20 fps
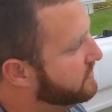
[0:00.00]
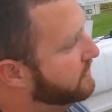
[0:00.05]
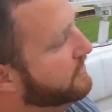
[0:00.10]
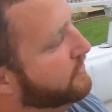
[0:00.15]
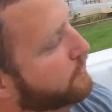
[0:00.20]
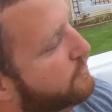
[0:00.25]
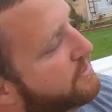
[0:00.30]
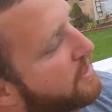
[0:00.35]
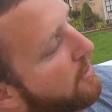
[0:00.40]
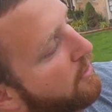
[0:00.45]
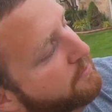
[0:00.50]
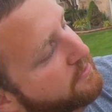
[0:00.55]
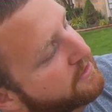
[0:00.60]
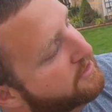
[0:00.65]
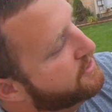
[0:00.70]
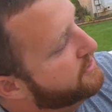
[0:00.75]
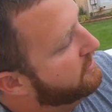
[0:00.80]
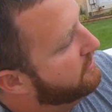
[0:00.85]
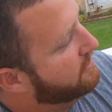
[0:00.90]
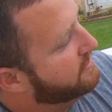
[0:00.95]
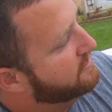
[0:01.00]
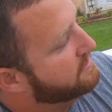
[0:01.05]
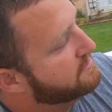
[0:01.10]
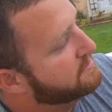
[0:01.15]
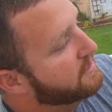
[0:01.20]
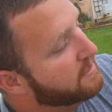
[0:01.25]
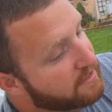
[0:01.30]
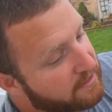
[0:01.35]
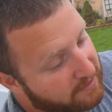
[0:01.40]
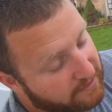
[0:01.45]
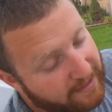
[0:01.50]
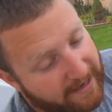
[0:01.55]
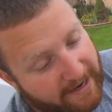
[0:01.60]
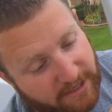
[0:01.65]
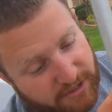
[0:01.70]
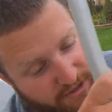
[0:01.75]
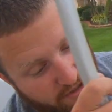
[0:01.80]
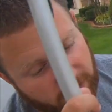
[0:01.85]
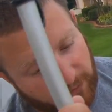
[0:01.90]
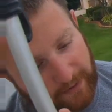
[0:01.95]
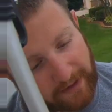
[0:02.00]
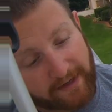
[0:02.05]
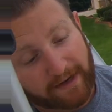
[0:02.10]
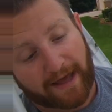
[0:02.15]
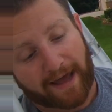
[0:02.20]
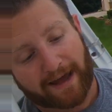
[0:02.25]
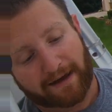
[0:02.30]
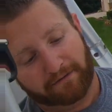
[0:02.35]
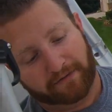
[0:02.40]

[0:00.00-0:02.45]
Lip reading: huge help this year, because last year we didn't have